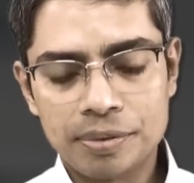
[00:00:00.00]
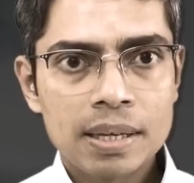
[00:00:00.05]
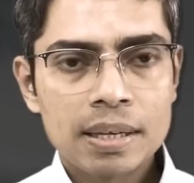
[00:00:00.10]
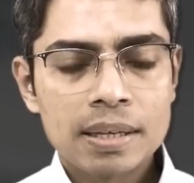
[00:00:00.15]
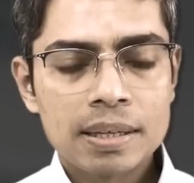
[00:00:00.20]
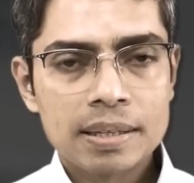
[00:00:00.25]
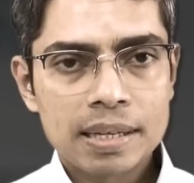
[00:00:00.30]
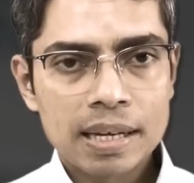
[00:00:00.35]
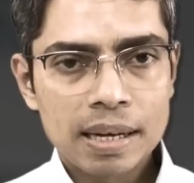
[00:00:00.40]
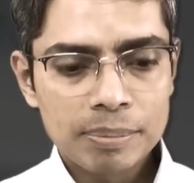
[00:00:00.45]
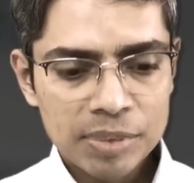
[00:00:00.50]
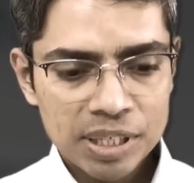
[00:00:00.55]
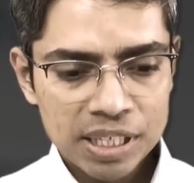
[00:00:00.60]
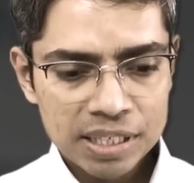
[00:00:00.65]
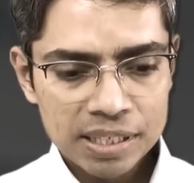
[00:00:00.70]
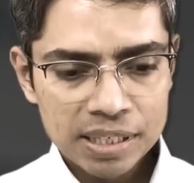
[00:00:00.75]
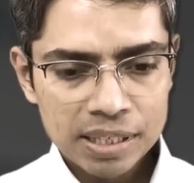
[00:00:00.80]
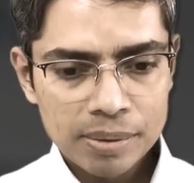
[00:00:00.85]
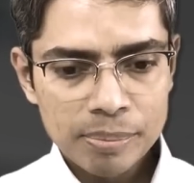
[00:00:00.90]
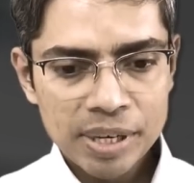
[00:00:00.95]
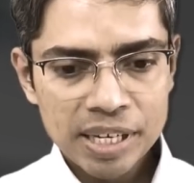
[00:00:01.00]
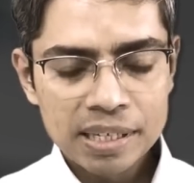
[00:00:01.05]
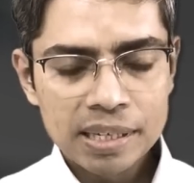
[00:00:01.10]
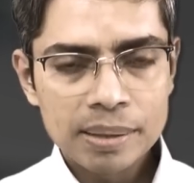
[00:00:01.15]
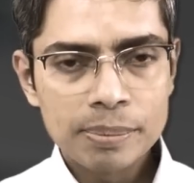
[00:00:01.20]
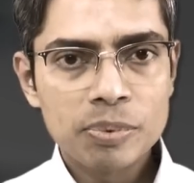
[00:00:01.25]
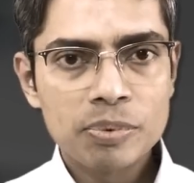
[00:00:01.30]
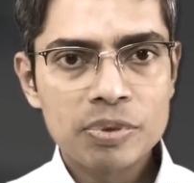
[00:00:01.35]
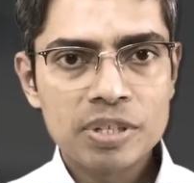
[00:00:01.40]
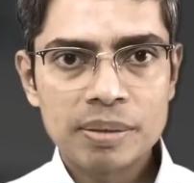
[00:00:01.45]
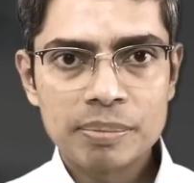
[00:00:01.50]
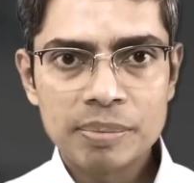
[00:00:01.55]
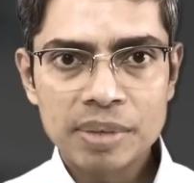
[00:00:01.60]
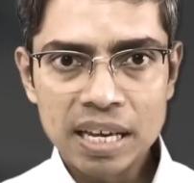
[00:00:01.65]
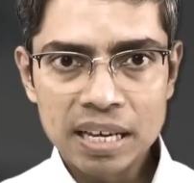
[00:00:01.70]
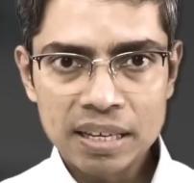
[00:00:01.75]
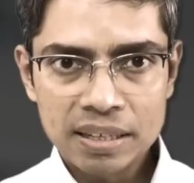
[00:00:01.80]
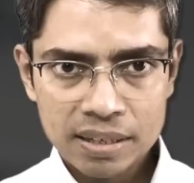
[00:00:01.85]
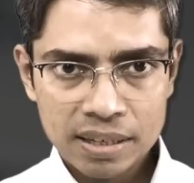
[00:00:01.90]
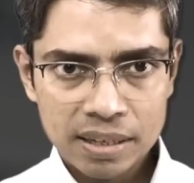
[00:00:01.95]
Some teacher may give you some
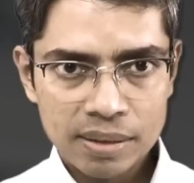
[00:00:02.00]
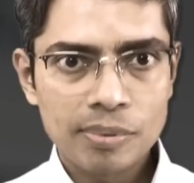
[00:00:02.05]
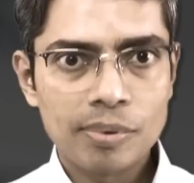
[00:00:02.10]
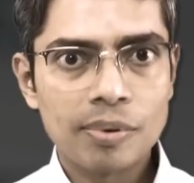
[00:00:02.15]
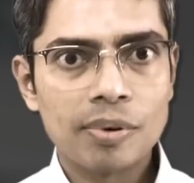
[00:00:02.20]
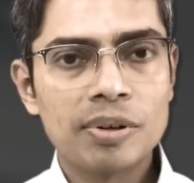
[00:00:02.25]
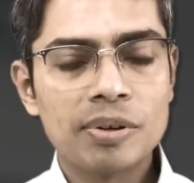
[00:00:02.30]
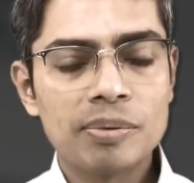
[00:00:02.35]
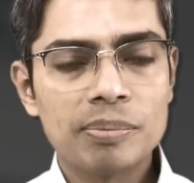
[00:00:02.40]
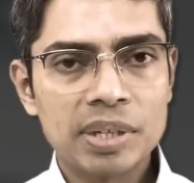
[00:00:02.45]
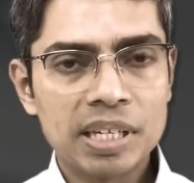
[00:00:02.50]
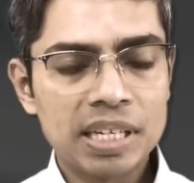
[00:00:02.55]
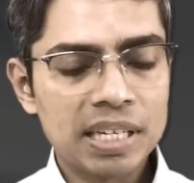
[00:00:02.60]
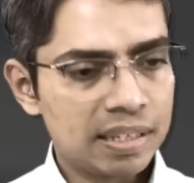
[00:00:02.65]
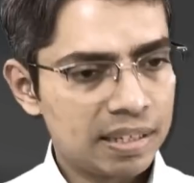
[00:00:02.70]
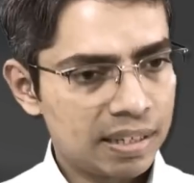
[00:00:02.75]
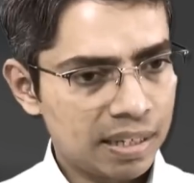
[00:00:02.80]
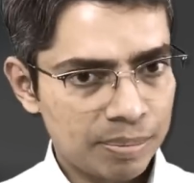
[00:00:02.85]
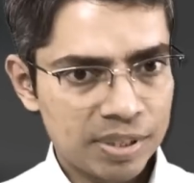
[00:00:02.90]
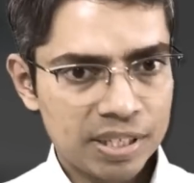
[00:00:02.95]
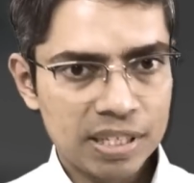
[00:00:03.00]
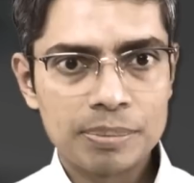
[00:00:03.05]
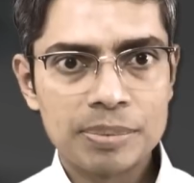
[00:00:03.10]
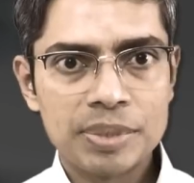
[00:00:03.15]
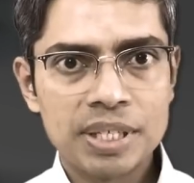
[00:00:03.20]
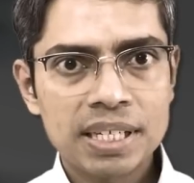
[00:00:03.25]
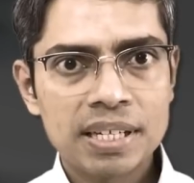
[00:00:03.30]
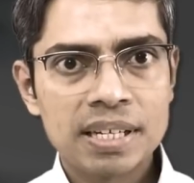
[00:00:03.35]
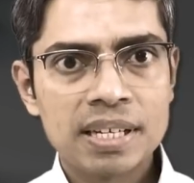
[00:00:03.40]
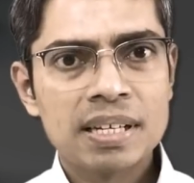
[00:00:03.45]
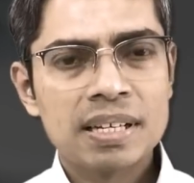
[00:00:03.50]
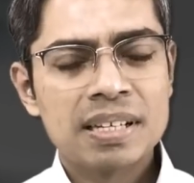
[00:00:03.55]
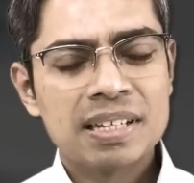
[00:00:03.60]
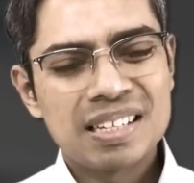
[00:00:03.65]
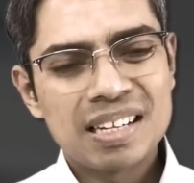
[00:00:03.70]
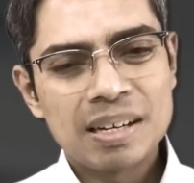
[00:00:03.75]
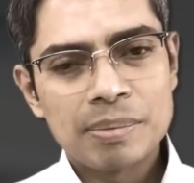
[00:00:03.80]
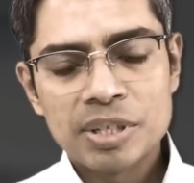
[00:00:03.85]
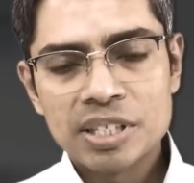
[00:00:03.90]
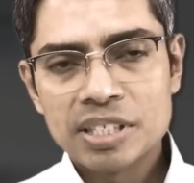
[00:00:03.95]
extra volume in some subject.
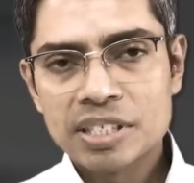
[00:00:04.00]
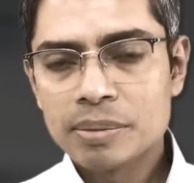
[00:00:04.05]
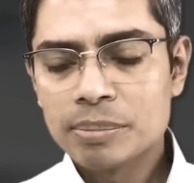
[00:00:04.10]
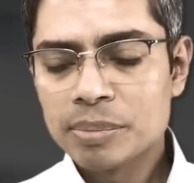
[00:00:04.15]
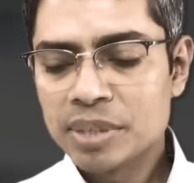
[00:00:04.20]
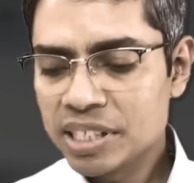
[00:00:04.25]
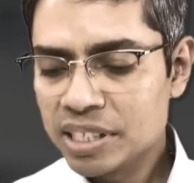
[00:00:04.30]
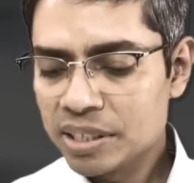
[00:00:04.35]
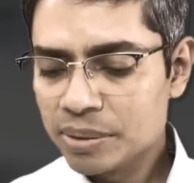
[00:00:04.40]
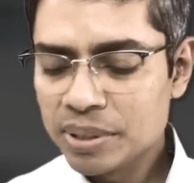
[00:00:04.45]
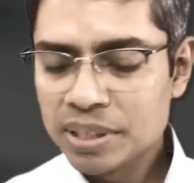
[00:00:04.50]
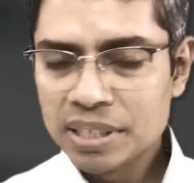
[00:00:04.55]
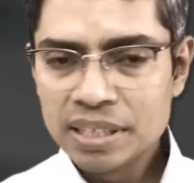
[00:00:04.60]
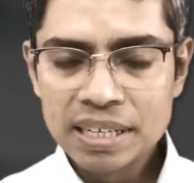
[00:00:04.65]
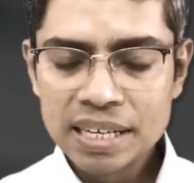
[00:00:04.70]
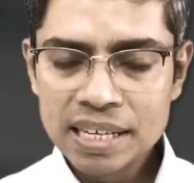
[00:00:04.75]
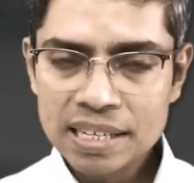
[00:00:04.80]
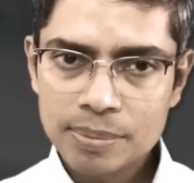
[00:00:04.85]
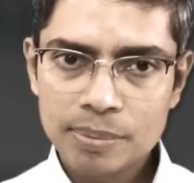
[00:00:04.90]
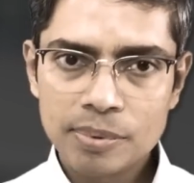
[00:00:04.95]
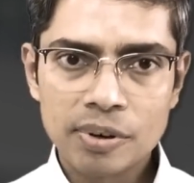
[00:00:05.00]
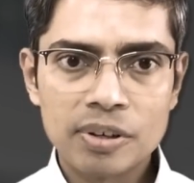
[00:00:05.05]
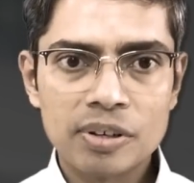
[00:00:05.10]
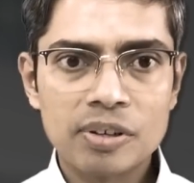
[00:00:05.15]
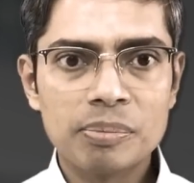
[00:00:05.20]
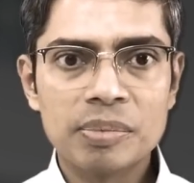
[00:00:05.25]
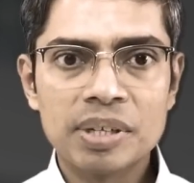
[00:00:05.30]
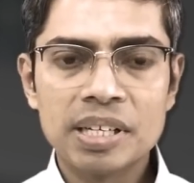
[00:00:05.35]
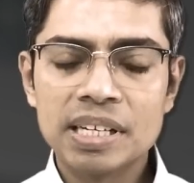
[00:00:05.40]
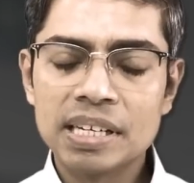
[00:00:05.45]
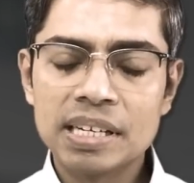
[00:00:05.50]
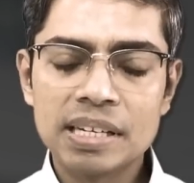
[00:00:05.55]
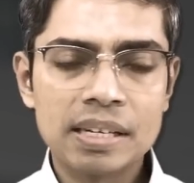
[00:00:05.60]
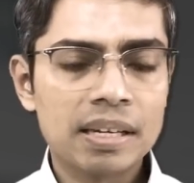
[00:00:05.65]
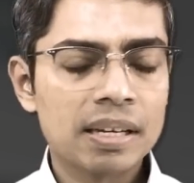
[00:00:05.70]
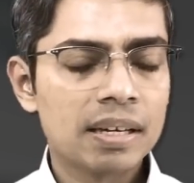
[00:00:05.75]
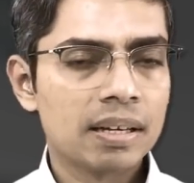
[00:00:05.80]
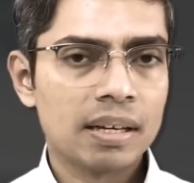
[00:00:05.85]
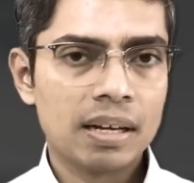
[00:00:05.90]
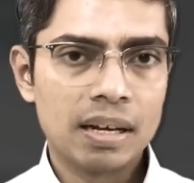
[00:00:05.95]
Some teacher may give you less volume in
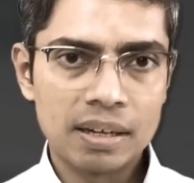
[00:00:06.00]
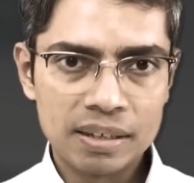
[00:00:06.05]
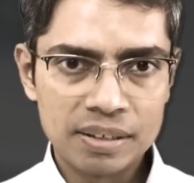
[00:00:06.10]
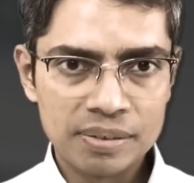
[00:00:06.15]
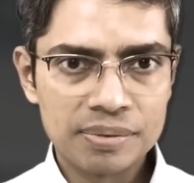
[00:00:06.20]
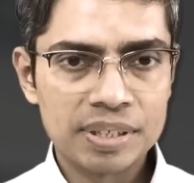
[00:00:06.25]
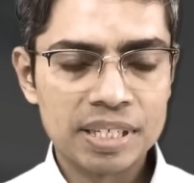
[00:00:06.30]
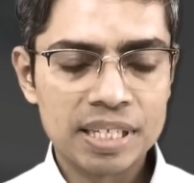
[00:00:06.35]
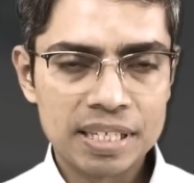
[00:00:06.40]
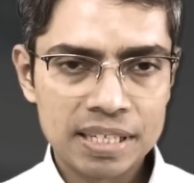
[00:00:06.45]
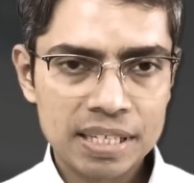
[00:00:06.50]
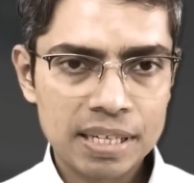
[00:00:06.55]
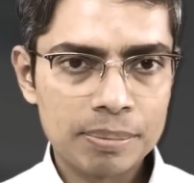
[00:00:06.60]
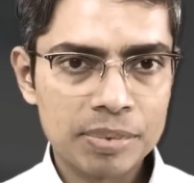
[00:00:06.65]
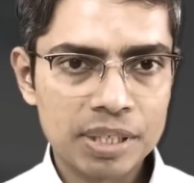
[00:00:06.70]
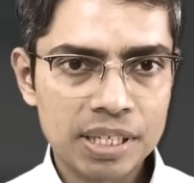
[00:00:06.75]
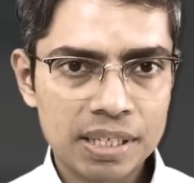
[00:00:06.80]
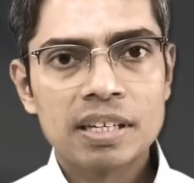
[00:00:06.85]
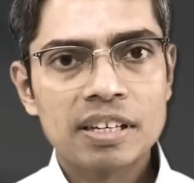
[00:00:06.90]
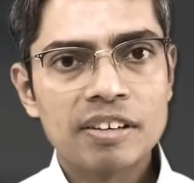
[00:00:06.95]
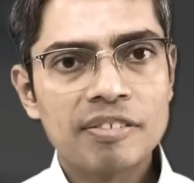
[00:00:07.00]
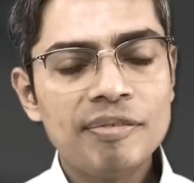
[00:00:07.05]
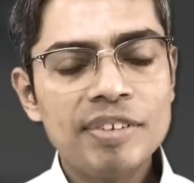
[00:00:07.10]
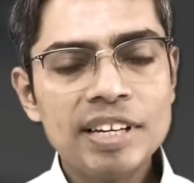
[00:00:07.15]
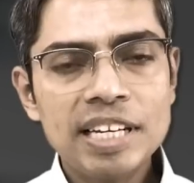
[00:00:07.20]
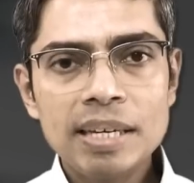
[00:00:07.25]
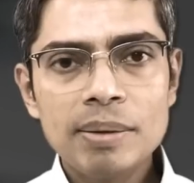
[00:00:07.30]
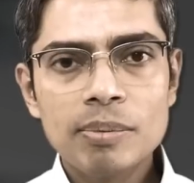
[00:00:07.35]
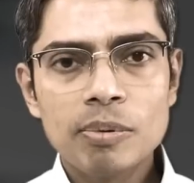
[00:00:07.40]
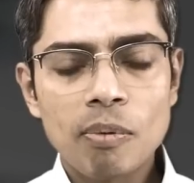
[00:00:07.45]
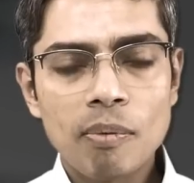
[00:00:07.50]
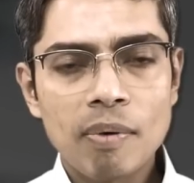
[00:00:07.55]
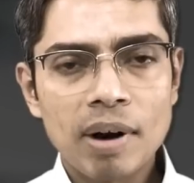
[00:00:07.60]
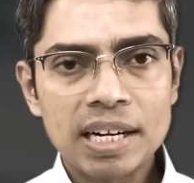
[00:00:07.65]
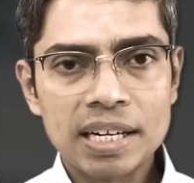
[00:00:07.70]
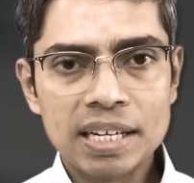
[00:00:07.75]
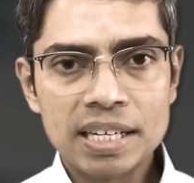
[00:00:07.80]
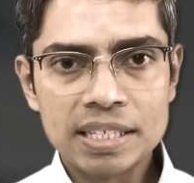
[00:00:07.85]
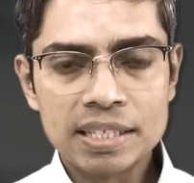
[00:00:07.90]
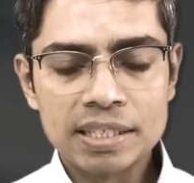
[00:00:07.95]
a different subject. Believe one
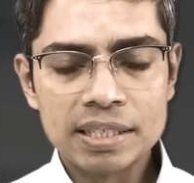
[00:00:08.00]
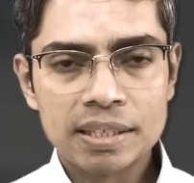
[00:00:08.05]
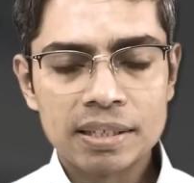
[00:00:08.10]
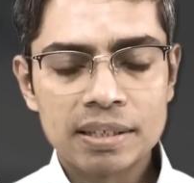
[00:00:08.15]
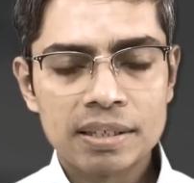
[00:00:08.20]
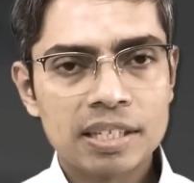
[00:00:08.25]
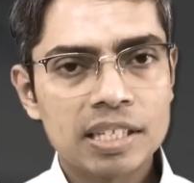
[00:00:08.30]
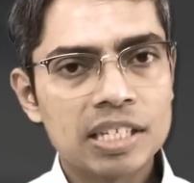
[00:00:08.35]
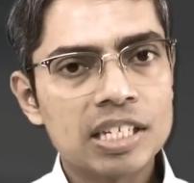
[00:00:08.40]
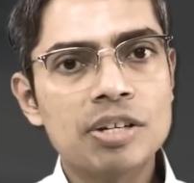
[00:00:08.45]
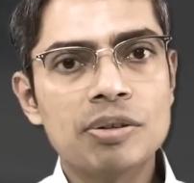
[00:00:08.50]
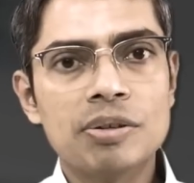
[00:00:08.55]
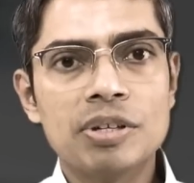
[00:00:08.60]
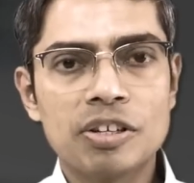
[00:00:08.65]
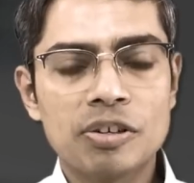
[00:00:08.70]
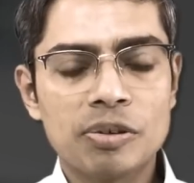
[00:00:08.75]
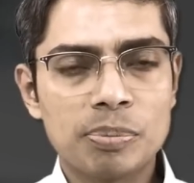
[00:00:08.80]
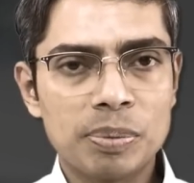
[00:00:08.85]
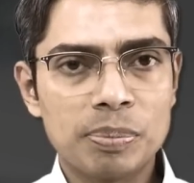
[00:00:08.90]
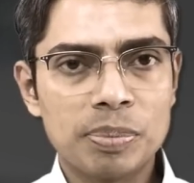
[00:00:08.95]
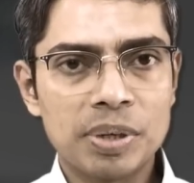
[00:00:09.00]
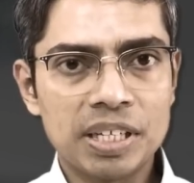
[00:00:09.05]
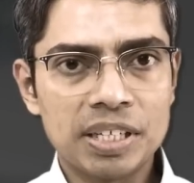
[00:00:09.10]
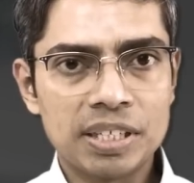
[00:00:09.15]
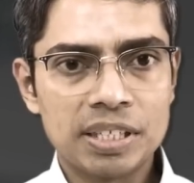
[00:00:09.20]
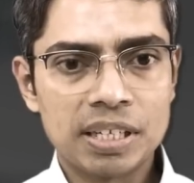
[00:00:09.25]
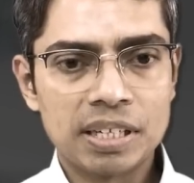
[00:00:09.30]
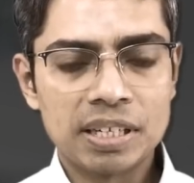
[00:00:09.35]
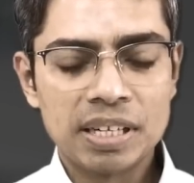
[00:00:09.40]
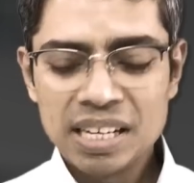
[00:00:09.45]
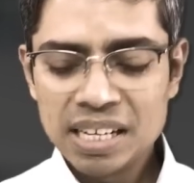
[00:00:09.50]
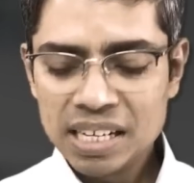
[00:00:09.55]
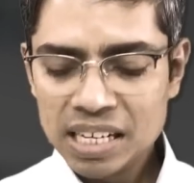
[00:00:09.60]
teacher during your preparation.